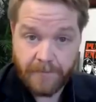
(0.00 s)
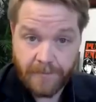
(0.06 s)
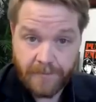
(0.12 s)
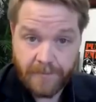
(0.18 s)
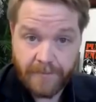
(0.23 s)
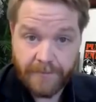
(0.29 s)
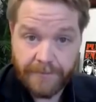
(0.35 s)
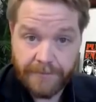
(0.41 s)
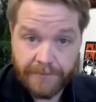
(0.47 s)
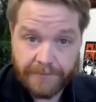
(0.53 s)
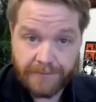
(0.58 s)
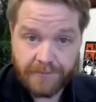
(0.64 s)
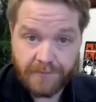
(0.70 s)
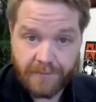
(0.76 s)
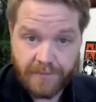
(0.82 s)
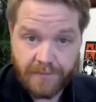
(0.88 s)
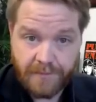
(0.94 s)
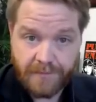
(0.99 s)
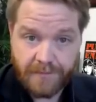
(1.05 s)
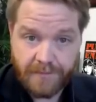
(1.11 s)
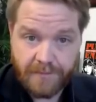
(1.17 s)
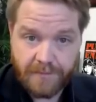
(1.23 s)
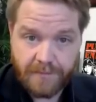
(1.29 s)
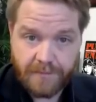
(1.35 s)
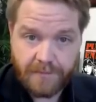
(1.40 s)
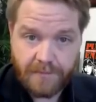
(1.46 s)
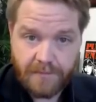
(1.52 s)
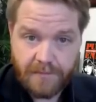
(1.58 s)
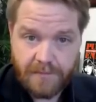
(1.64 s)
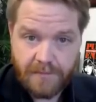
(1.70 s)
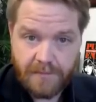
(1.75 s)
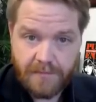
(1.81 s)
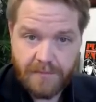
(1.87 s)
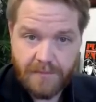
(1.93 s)

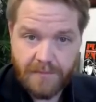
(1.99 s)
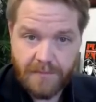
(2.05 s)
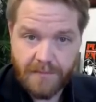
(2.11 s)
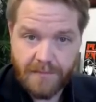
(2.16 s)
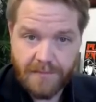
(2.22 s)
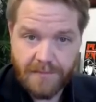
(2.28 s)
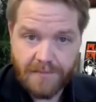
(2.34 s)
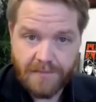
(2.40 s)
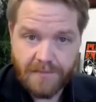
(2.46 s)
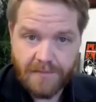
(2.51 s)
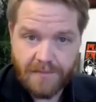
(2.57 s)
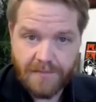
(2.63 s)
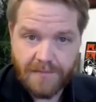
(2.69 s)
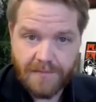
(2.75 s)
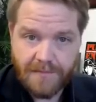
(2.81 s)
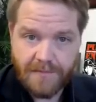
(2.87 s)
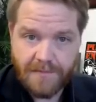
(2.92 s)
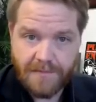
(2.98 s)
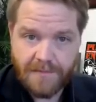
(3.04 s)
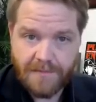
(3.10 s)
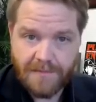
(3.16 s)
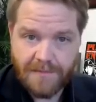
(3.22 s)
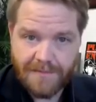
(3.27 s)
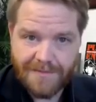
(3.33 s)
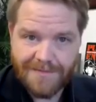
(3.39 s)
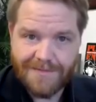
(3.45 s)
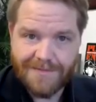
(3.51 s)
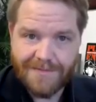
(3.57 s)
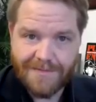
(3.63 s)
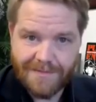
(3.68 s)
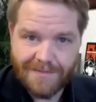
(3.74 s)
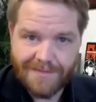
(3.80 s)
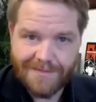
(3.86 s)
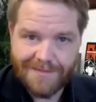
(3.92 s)

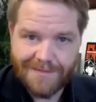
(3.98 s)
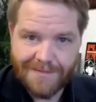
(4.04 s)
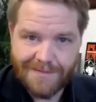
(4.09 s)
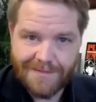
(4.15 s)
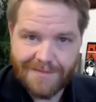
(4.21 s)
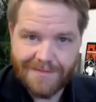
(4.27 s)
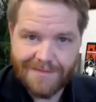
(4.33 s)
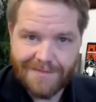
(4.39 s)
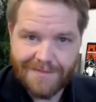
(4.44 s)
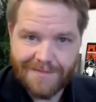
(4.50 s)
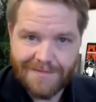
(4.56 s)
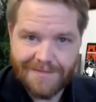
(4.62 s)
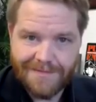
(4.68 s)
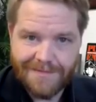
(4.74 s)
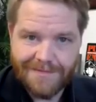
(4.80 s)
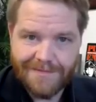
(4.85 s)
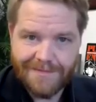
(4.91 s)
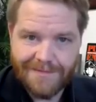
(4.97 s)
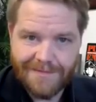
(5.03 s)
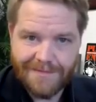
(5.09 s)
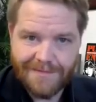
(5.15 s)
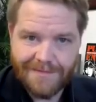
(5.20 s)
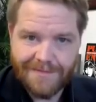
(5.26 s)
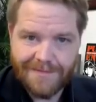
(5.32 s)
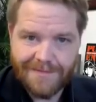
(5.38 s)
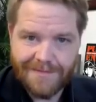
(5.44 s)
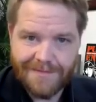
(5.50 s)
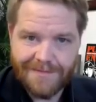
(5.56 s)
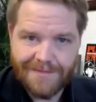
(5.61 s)
This person isn't speaking.